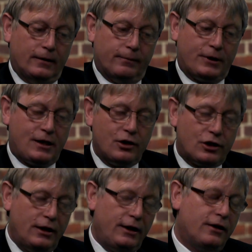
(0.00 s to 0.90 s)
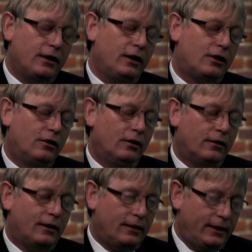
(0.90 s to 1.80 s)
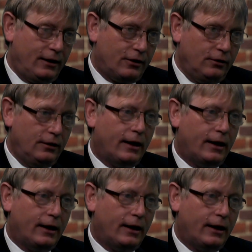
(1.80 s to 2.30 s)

Potentially, the Lincoln